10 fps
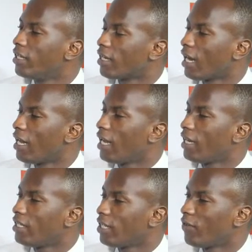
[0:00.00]
Rather,
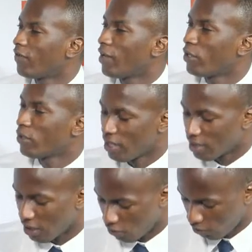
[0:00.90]
instead of Gambia
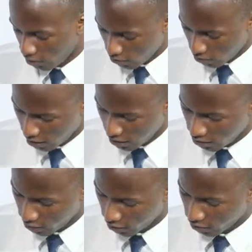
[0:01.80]
Students Association. That's
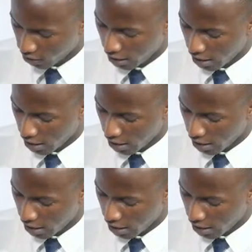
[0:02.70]
the question.